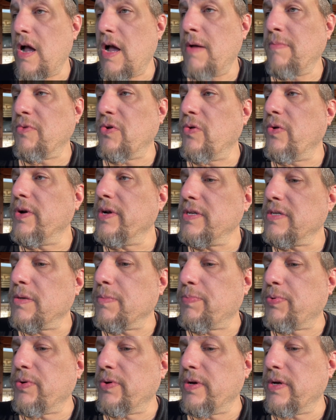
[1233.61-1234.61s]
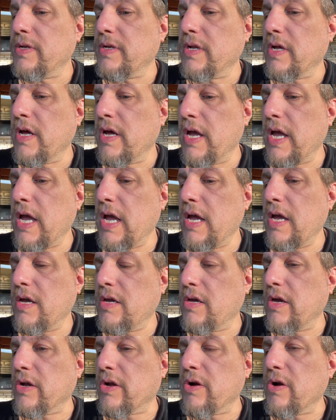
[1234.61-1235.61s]
I'm going to put a
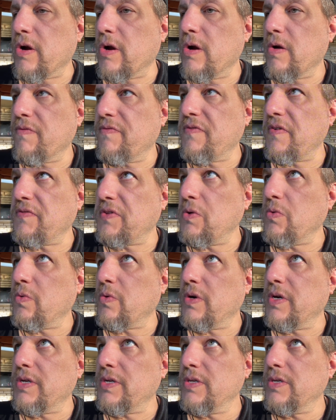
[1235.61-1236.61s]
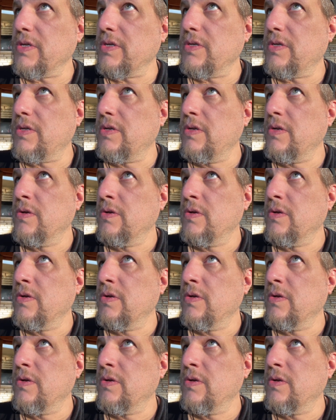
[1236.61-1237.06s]
Kicker 51